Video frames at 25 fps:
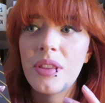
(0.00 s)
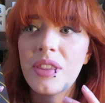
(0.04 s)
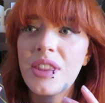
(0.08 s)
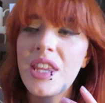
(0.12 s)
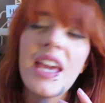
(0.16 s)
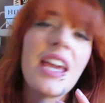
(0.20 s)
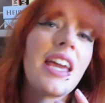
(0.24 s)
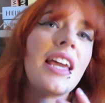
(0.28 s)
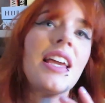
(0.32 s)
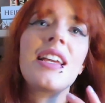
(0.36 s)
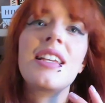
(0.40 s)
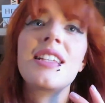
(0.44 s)

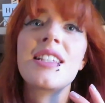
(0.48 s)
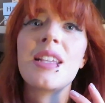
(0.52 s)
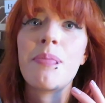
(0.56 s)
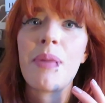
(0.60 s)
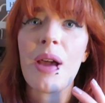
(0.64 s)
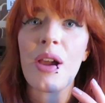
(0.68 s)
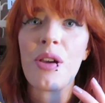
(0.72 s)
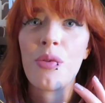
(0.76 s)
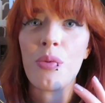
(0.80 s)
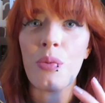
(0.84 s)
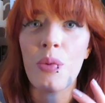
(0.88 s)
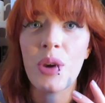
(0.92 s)
things
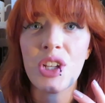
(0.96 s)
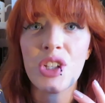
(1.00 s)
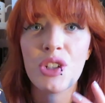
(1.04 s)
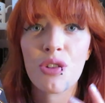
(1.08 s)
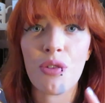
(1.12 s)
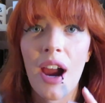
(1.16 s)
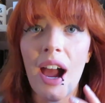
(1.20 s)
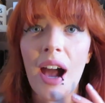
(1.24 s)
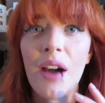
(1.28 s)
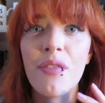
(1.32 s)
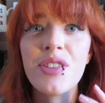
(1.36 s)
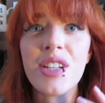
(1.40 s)
about
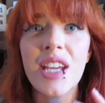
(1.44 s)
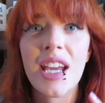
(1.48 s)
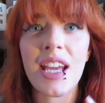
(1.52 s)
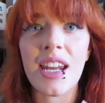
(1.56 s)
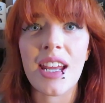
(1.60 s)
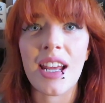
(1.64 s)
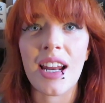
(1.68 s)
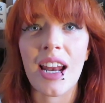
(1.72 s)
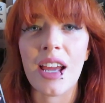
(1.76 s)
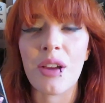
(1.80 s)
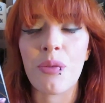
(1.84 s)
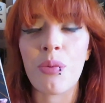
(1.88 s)
witchcraft
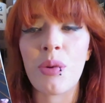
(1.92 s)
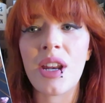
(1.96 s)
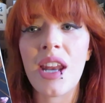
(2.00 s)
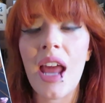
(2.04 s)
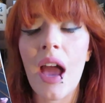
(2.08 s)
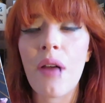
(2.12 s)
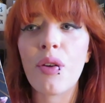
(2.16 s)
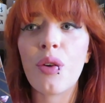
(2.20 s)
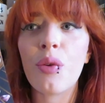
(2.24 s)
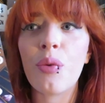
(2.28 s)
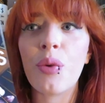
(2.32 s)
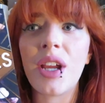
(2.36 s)
in it. Like, we
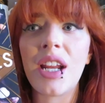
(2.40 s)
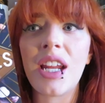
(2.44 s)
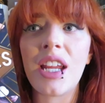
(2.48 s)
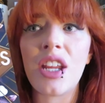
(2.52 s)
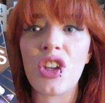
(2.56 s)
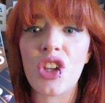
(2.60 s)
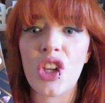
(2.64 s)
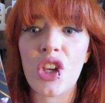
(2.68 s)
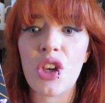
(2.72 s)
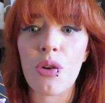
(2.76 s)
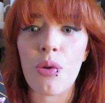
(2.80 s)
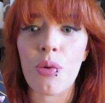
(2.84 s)
never
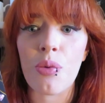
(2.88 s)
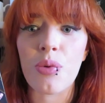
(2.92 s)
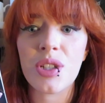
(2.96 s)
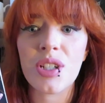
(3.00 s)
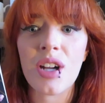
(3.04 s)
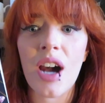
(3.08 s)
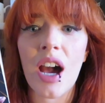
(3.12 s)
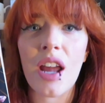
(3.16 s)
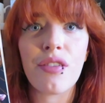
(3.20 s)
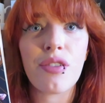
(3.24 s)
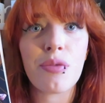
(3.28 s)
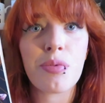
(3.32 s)
really knew, it was
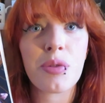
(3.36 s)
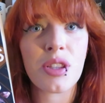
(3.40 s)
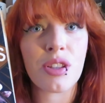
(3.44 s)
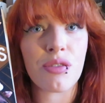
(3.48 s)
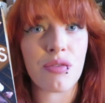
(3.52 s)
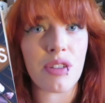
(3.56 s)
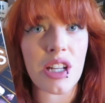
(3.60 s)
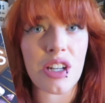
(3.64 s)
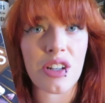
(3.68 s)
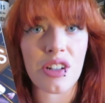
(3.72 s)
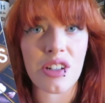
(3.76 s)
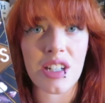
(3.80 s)
kind of up to
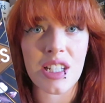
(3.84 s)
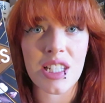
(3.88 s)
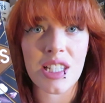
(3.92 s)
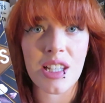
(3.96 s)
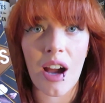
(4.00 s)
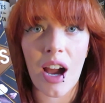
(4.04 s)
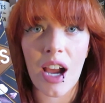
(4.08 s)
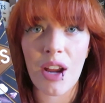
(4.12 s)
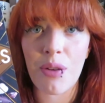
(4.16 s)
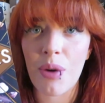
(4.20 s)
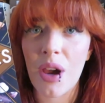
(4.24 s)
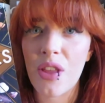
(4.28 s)
the reader to
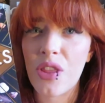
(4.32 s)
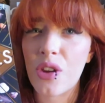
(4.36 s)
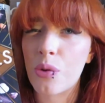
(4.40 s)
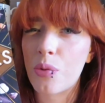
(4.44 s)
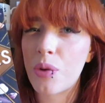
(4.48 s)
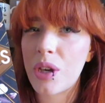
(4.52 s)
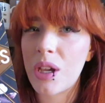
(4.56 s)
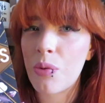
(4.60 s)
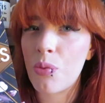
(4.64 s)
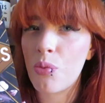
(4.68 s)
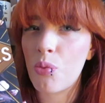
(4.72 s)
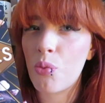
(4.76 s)
decide whether
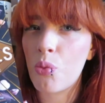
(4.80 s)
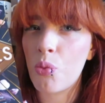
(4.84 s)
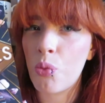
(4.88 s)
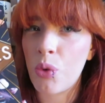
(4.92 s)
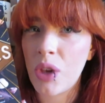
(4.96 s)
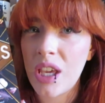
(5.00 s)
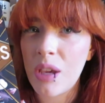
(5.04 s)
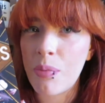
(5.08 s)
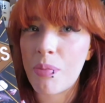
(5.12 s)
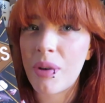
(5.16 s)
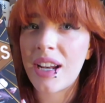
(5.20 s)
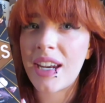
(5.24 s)
we
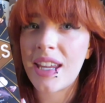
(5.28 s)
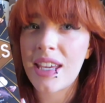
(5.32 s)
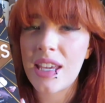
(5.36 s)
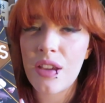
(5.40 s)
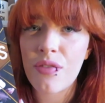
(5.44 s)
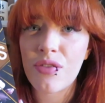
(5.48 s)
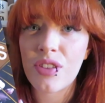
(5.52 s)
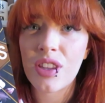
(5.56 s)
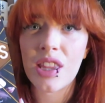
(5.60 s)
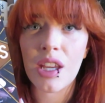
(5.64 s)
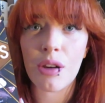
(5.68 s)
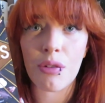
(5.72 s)

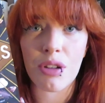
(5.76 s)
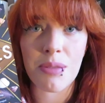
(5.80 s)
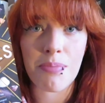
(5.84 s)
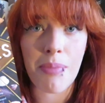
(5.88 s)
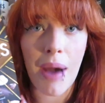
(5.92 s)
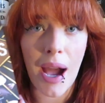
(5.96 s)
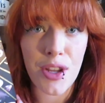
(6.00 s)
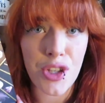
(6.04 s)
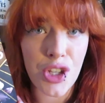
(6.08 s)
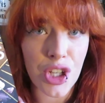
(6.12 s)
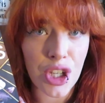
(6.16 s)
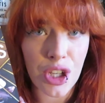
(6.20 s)
believed that there was
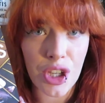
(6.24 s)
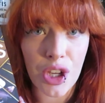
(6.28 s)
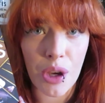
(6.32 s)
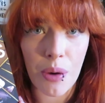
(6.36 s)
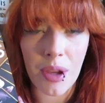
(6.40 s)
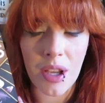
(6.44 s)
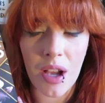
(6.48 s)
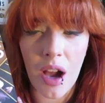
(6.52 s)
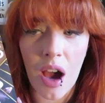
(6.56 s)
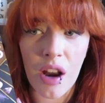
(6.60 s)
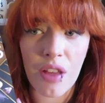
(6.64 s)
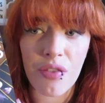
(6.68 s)
magic
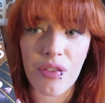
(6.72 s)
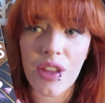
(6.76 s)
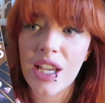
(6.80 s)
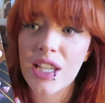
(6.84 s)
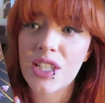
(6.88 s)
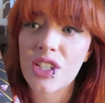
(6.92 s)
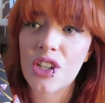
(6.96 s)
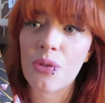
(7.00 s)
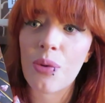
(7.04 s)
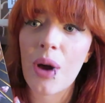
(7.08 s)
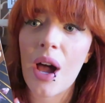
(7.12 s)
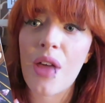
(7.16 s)
going on in
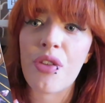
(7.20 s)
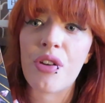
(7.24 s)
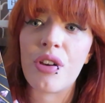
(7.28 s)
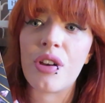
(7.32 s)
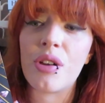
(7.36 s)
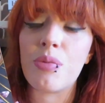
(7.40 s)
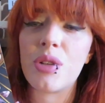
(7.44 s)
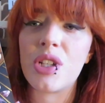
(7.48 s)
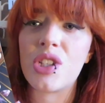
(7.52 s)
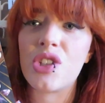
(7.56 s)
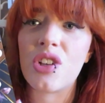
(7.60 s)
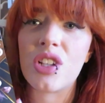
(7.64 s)
this, or whether
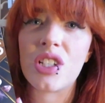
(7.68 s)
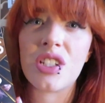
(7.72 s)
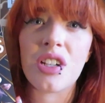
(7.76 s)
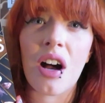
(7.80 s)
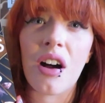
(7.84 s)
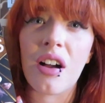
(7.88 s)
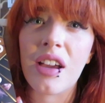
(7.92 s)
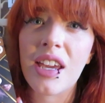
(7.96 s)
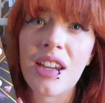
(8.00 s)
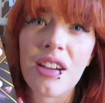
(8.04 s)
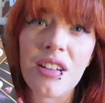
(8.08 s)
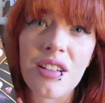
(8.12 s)
it was just
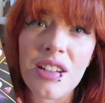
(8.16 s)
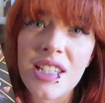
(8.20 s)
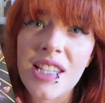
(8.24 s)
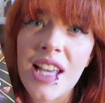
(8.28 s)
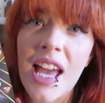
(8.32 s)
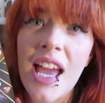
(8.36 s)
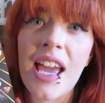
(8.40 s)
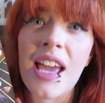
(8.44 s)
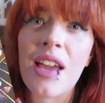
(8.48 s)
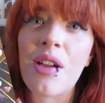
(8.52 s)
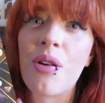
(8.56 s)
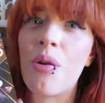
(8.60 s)
all
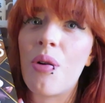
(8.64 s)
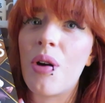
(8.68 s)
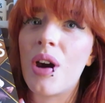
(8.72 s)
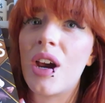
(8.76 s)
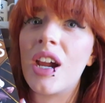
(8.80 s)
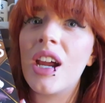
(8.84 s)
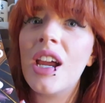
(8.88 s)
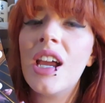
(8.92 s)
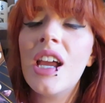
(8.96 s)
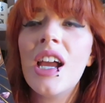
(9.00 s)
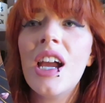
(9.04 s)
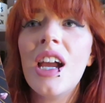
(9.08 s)
hearsay,
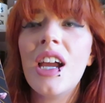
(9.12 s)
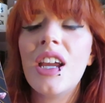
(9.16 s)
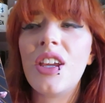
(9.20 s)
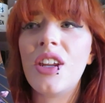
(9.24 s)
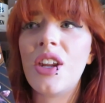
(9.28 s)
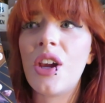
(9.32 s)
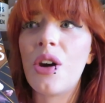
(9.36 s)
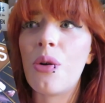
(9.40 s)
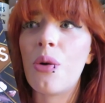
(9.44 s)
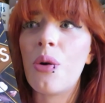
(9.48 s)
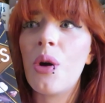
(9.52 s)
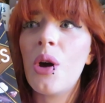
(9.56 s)
or,
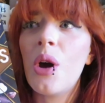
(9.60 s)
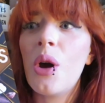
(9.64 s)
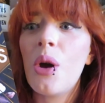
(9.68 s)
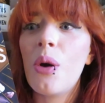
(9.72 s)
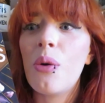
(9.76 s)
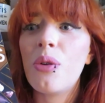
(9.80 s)
you know,